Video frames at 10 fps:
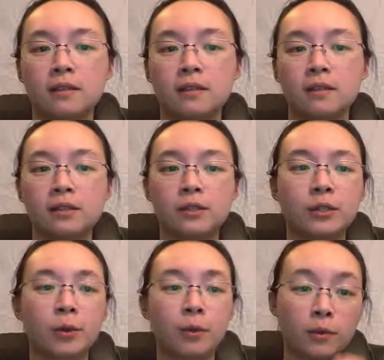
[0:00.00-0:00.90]

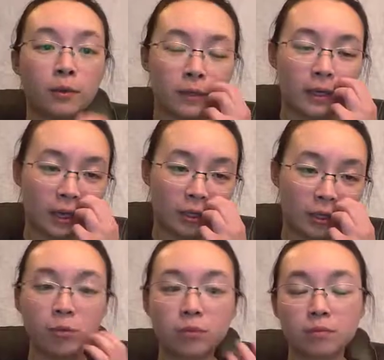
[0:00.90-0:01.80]
So you
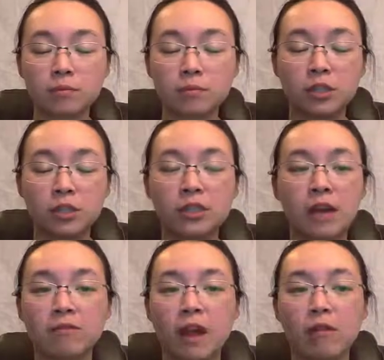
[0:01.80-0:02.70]
don't just
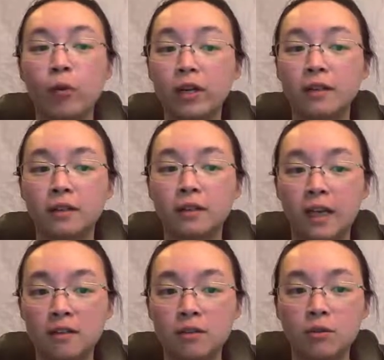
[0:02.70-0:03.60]
have to have one
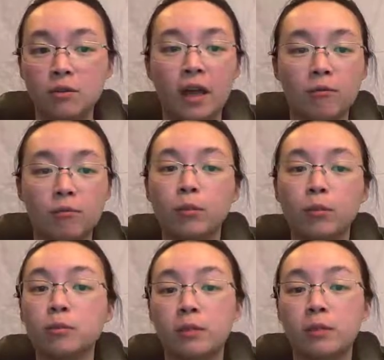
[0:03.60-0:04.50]
kink, you can have
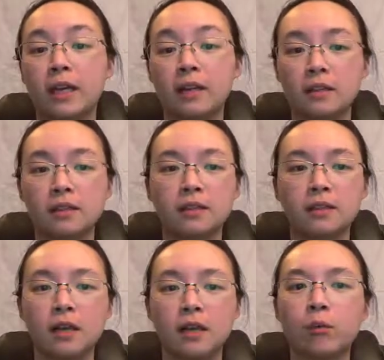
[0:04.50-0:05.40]
multiple kinks,
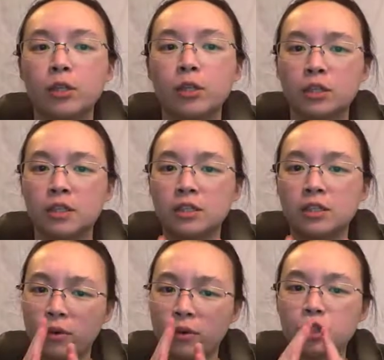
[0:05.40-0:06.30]
which is
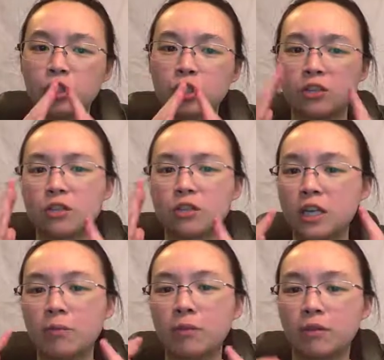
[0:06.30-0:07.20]
going to change the
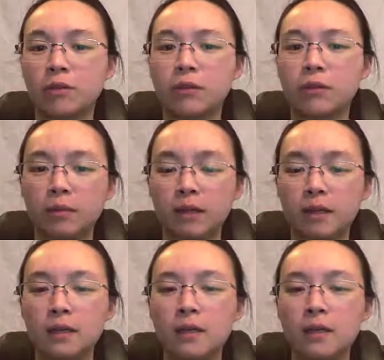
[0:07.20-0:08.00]
shape of your lipid.